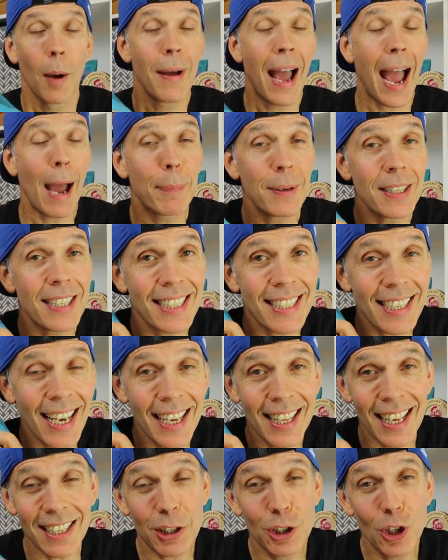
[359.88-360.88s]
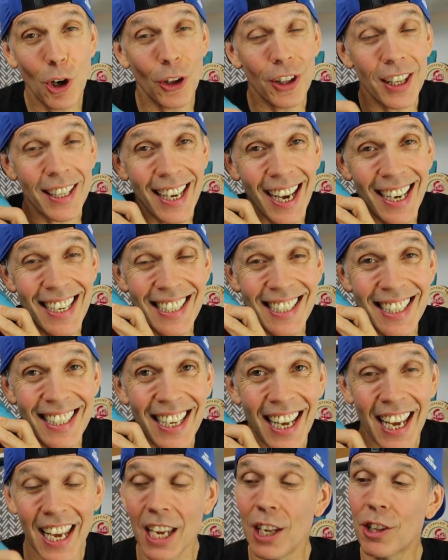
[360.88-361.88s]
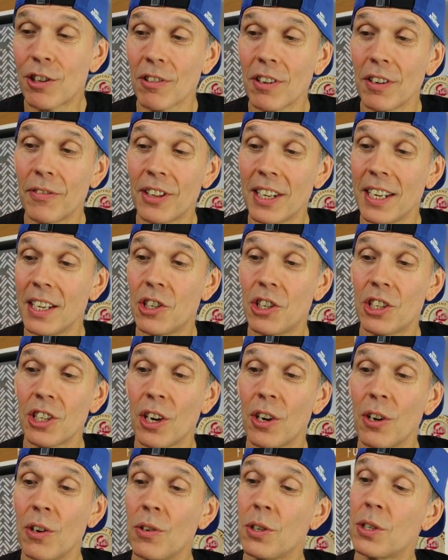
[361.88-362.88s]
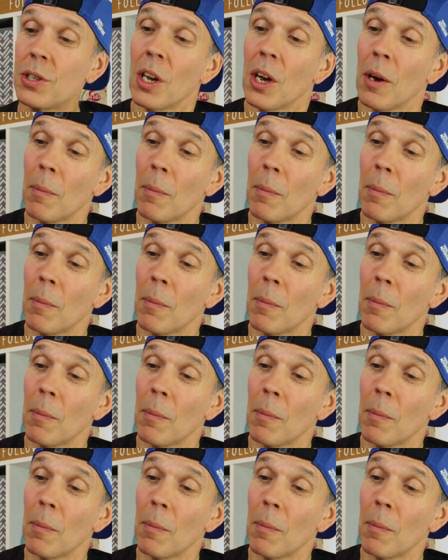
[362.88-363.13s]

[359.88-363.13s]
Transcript: I'm happy to say that's not the case in either of these shoes,